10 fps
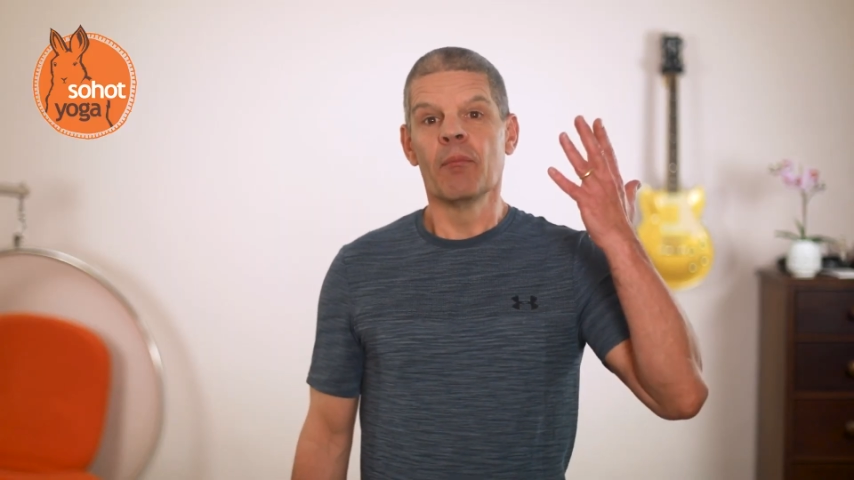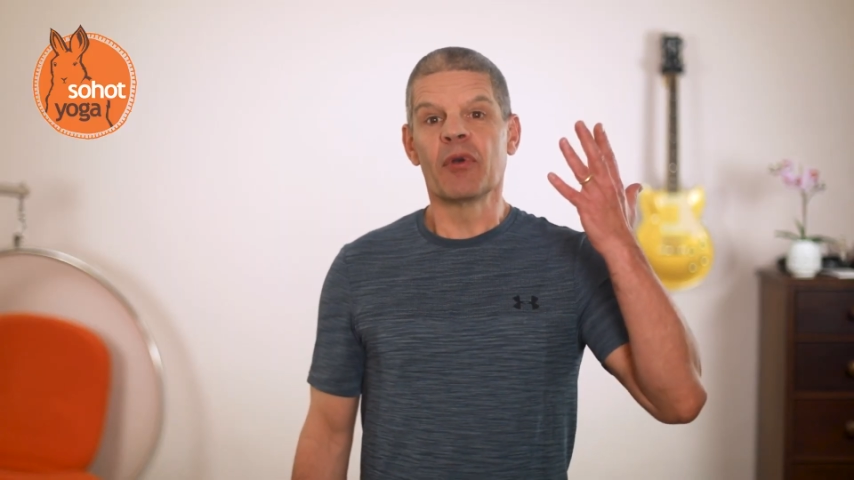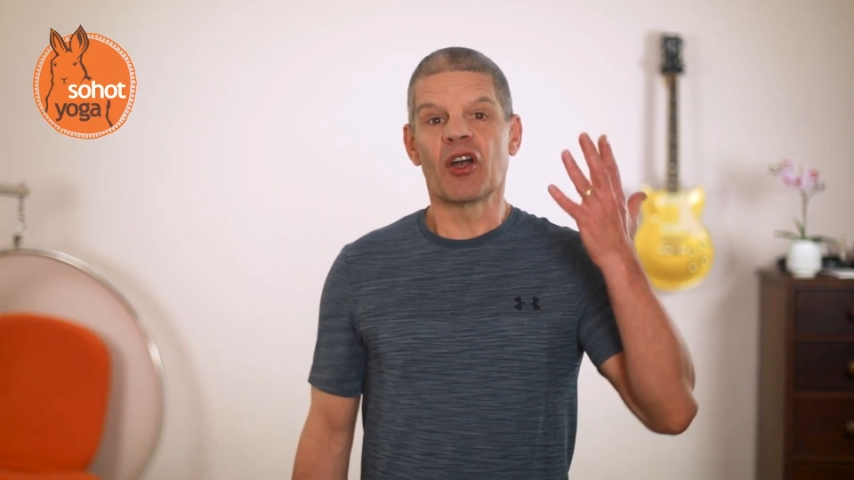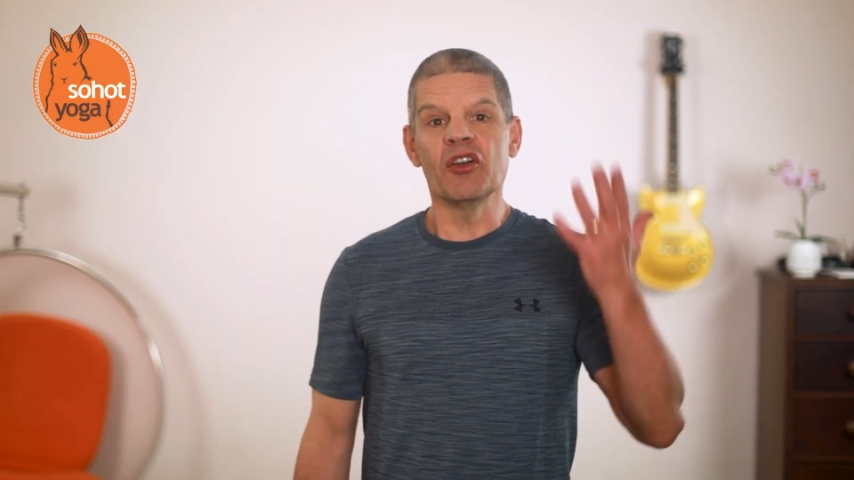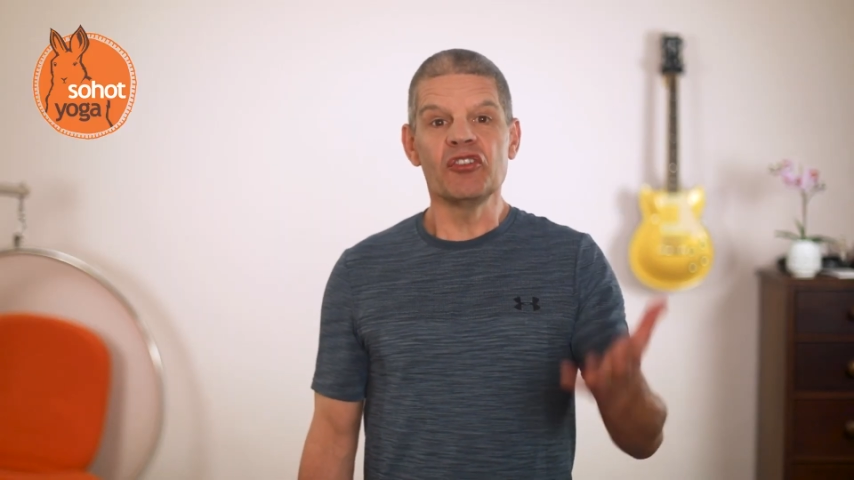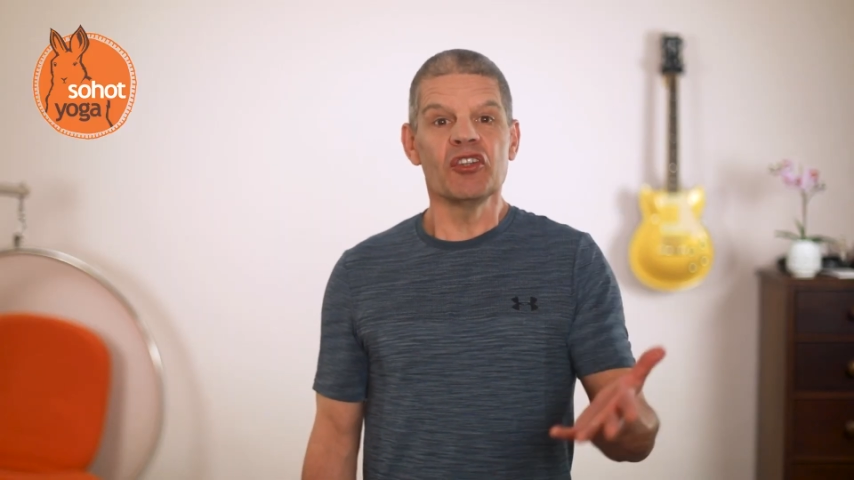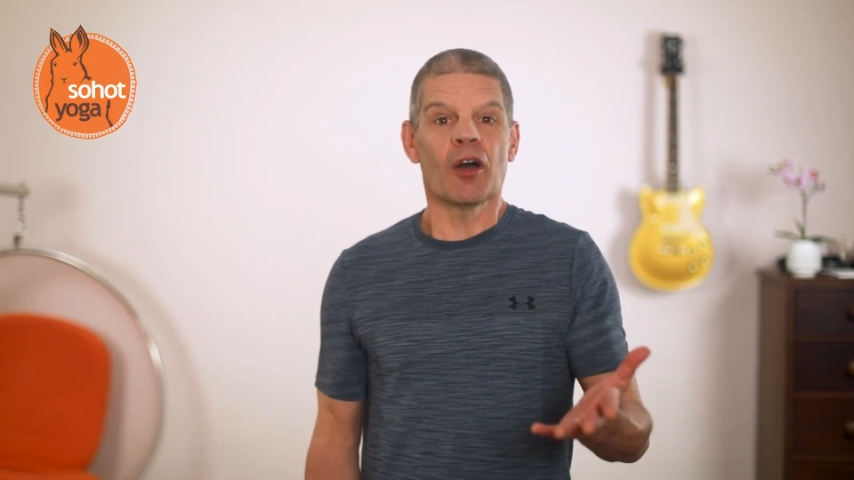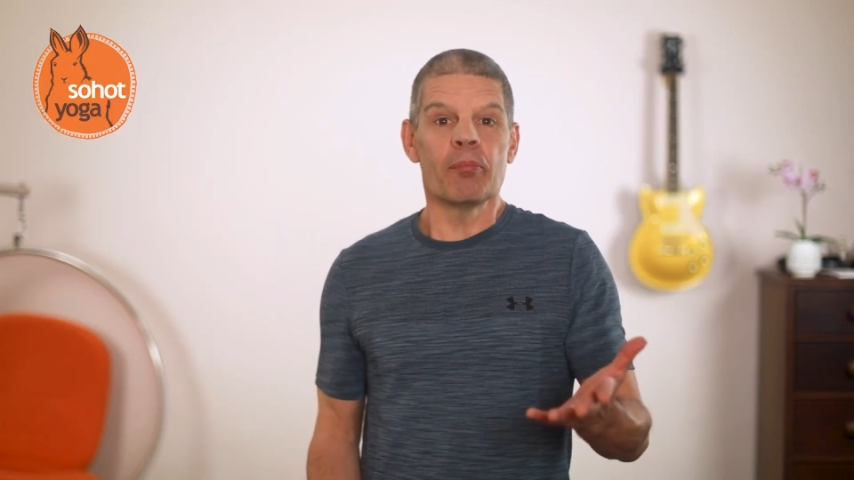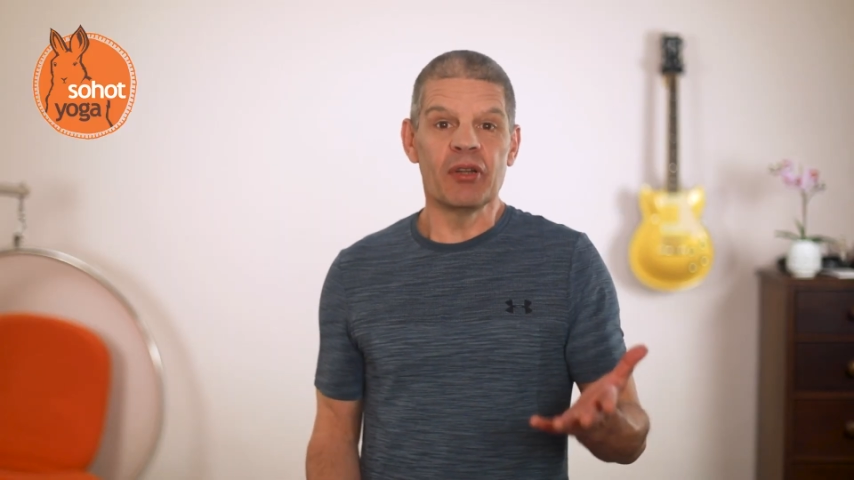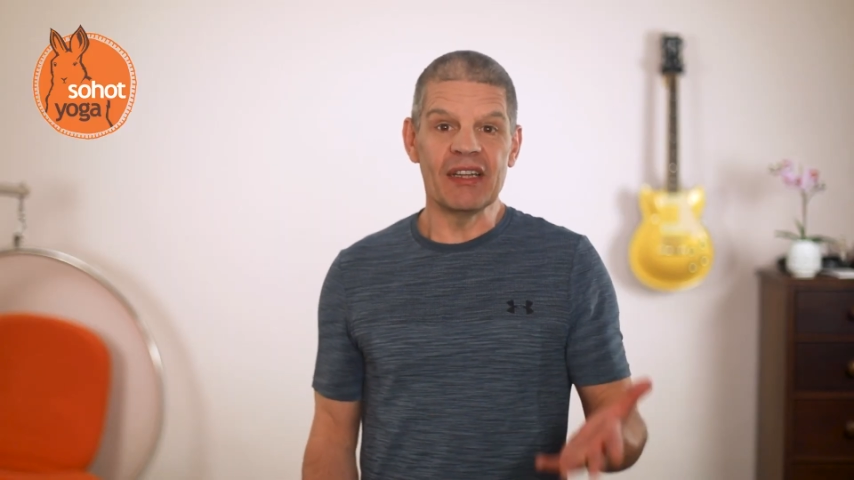Because you're
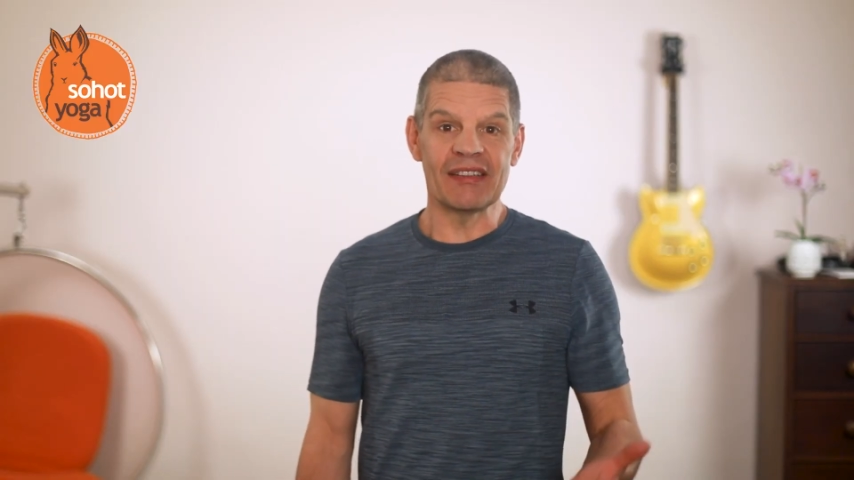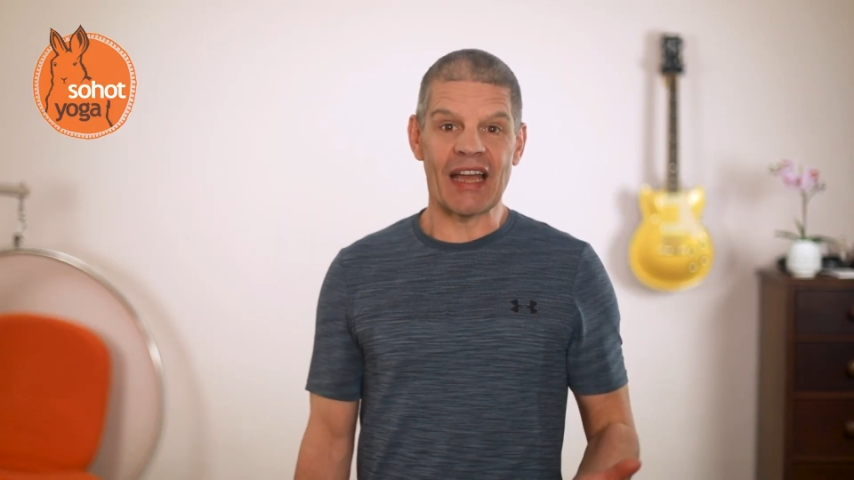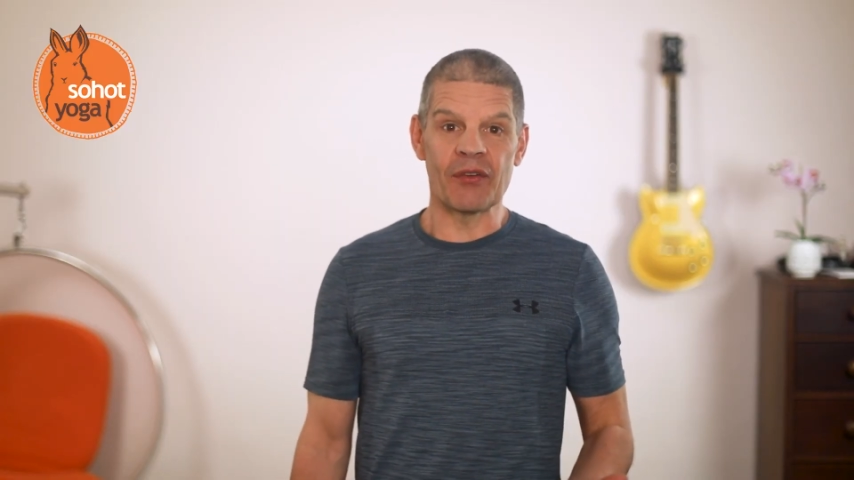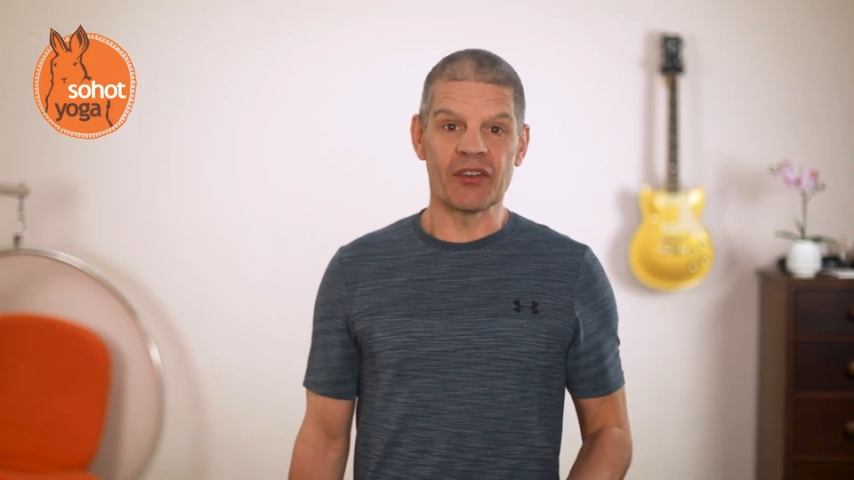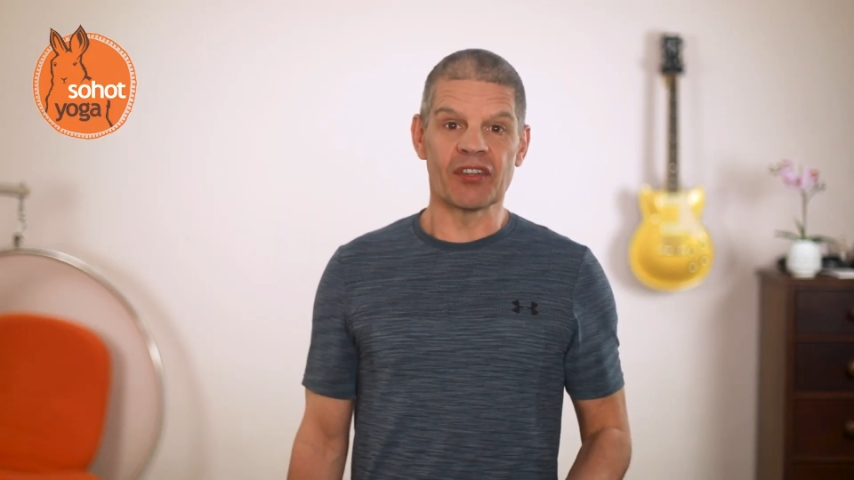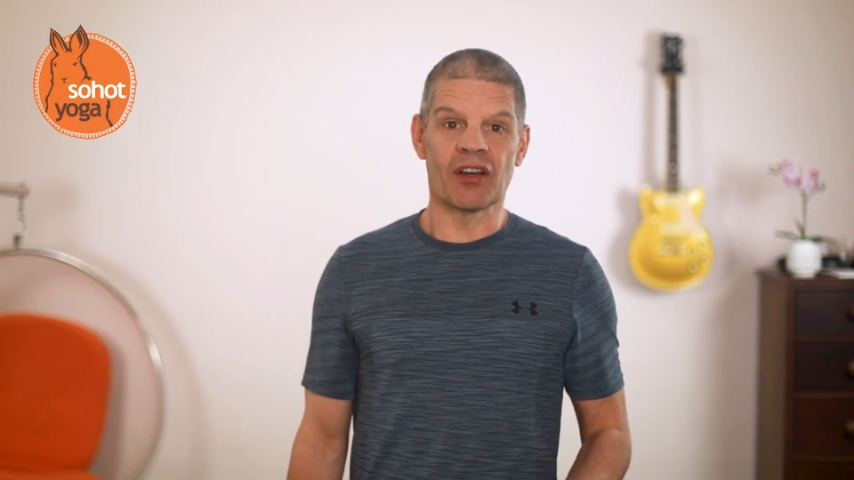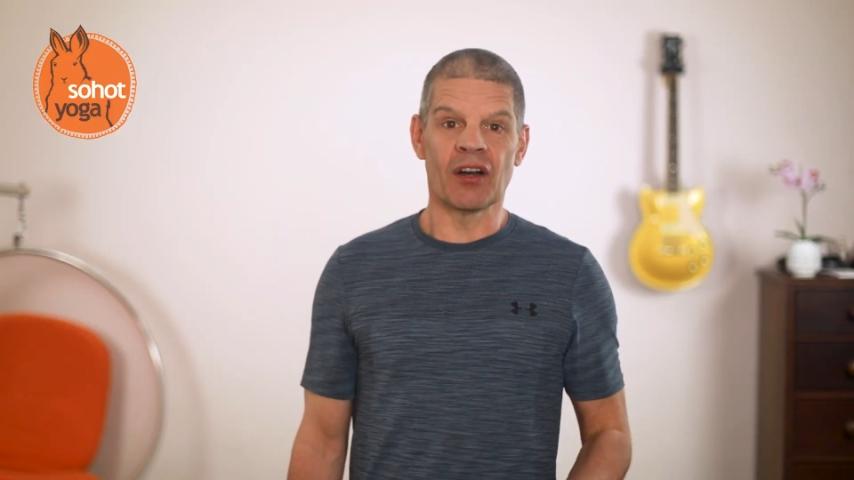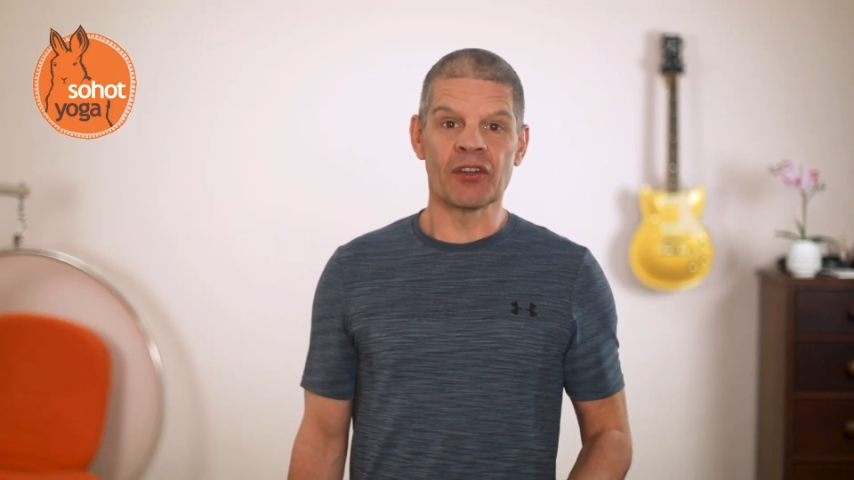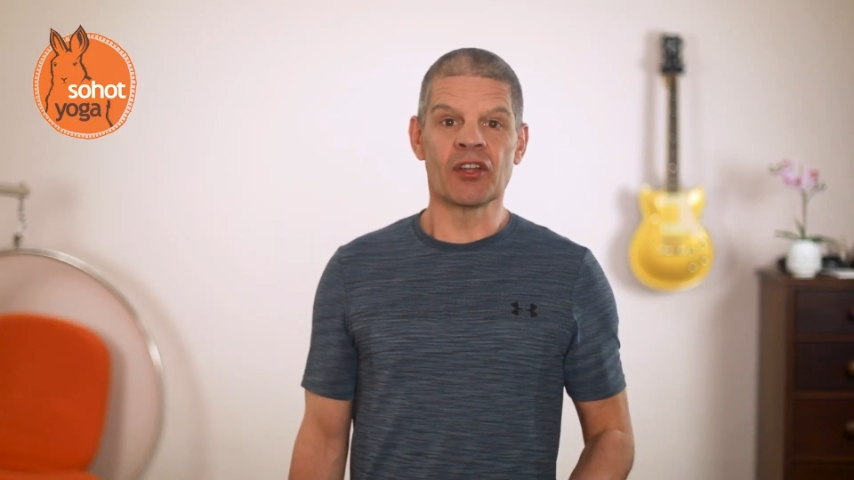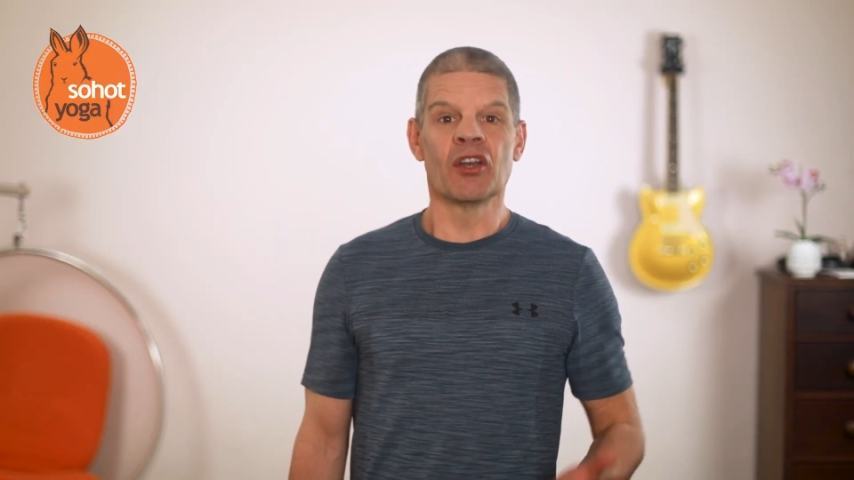not pulling down as
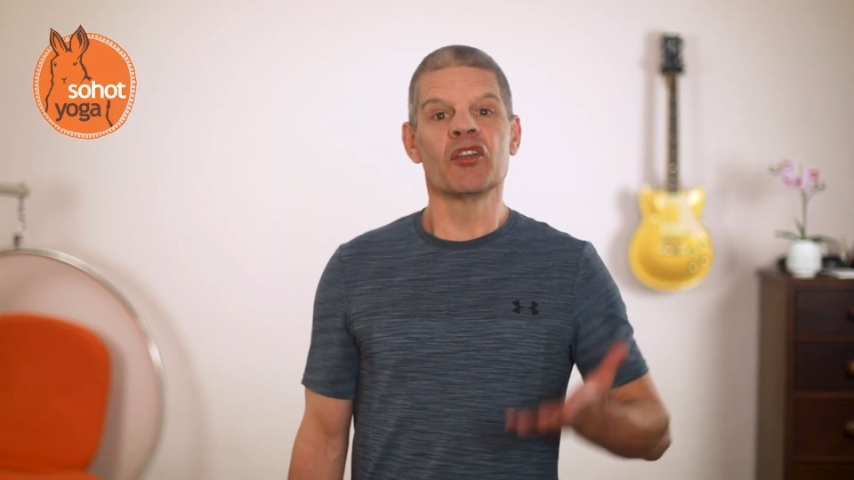hard,